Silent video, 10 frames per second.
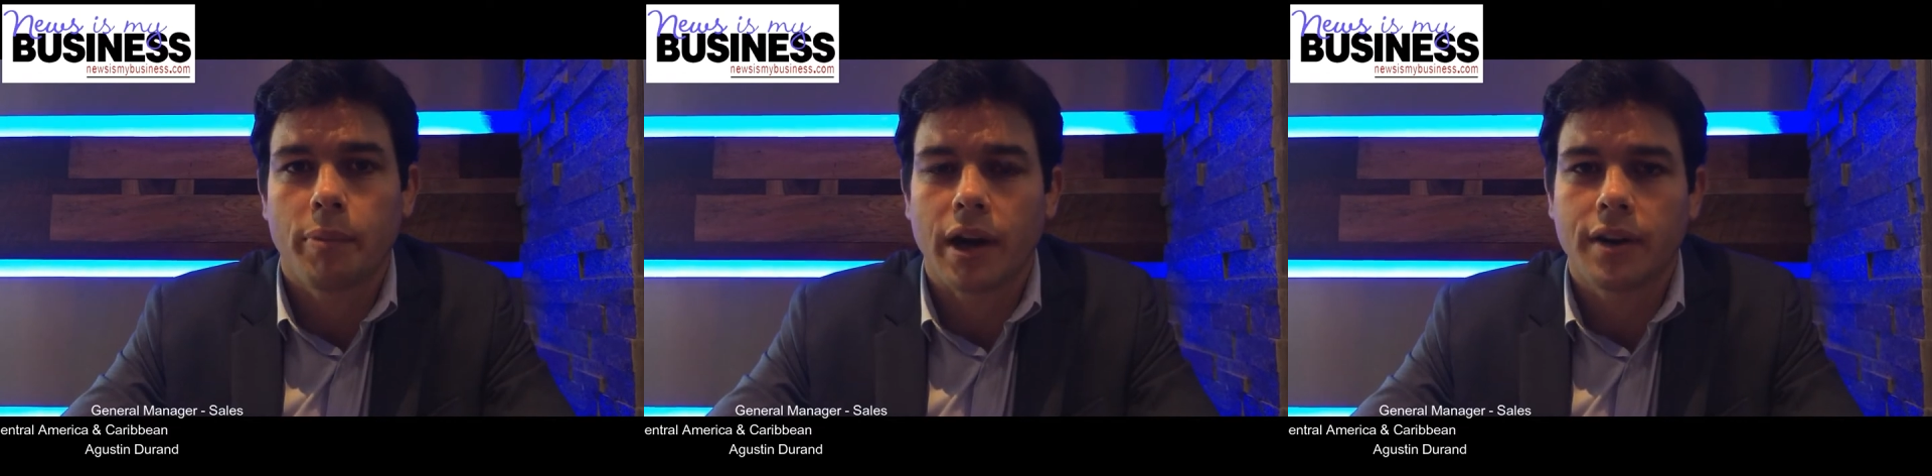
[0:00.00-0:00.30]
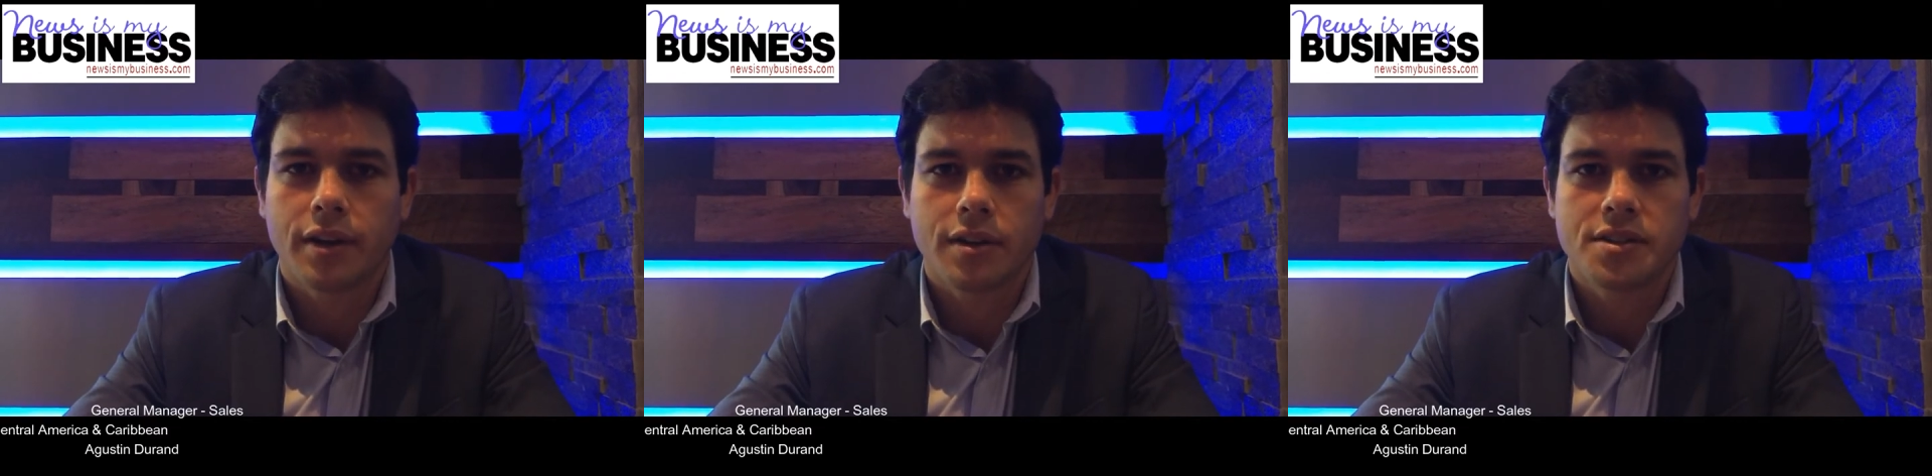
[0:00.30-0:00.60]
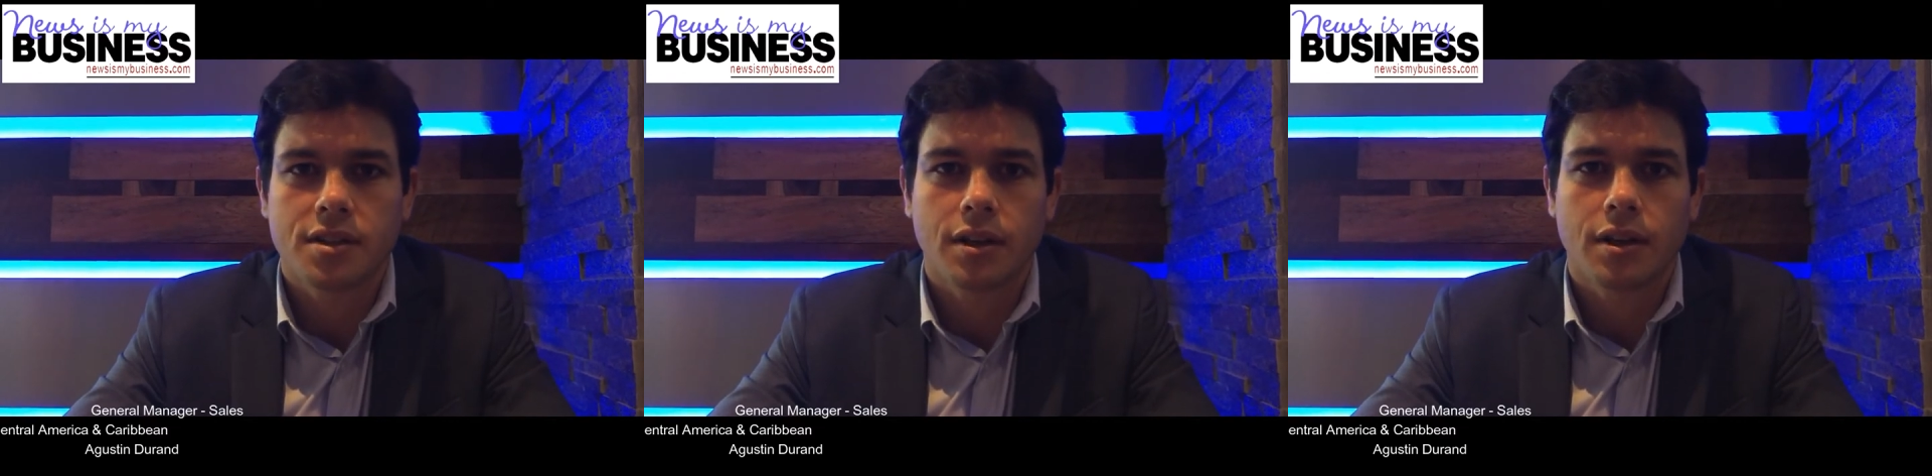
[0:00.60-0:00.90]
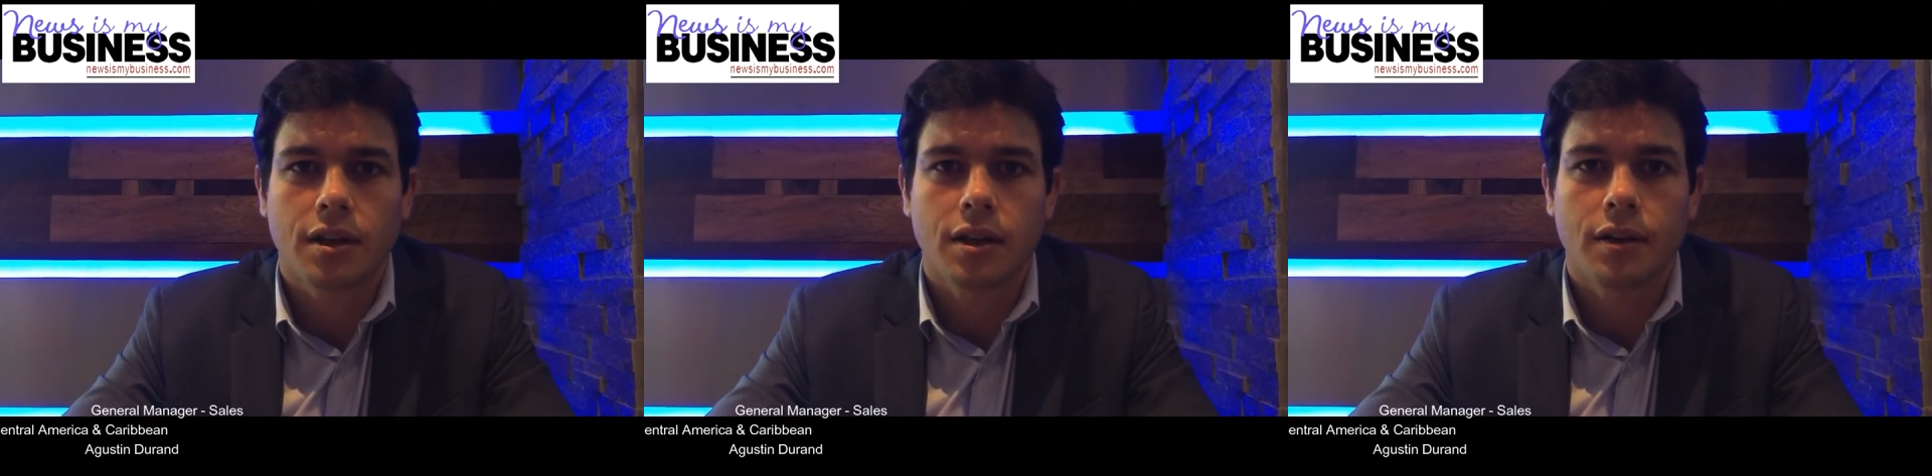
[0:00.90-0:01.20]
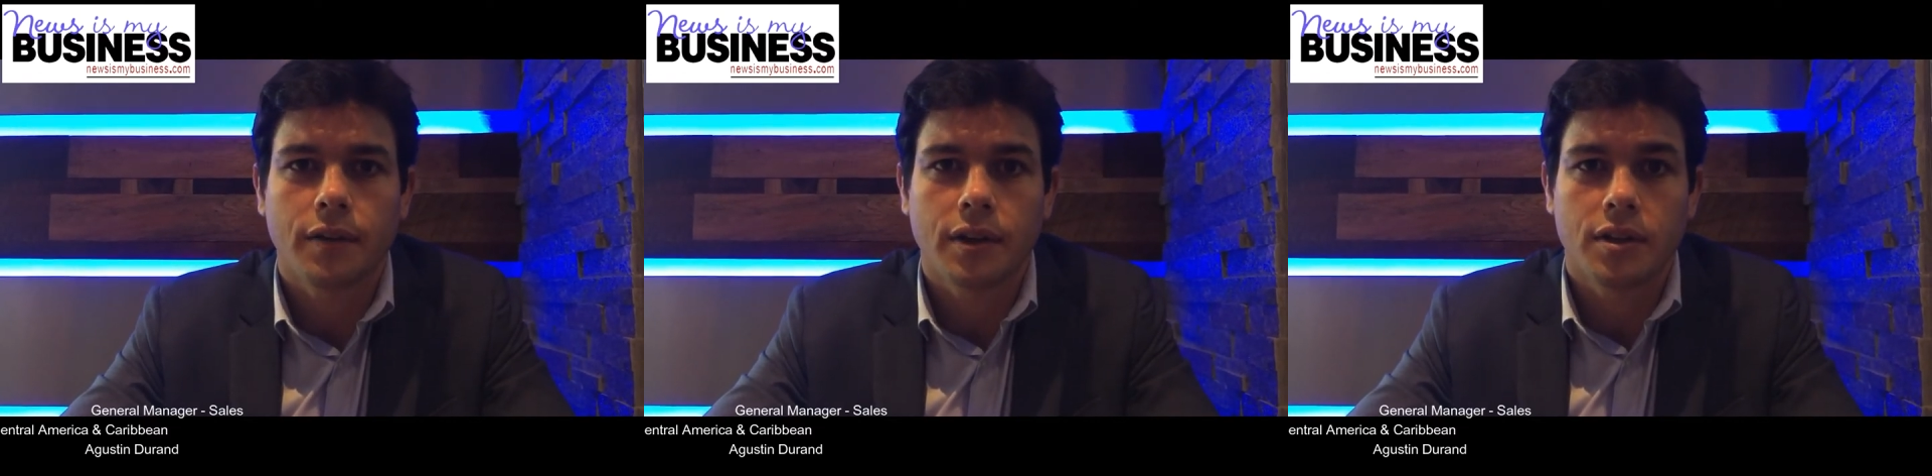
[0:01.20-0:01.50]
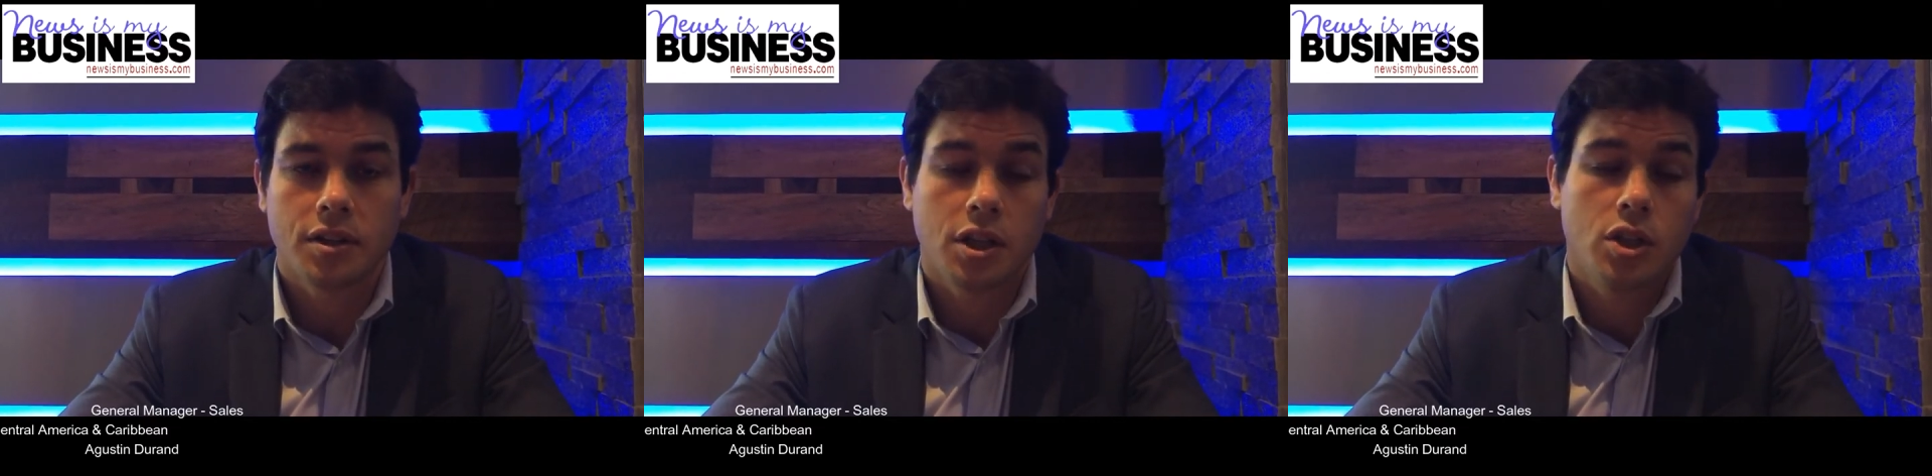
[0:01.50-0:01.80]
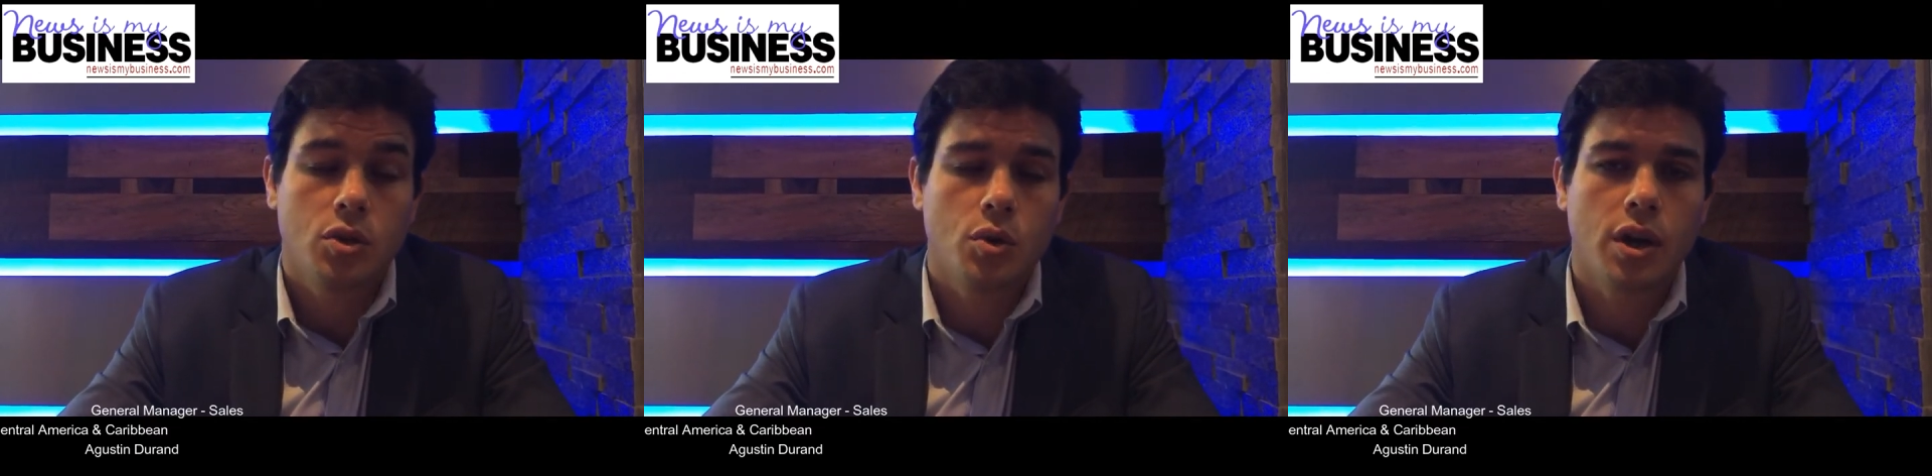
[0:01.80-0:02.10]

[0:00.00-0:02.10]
partners in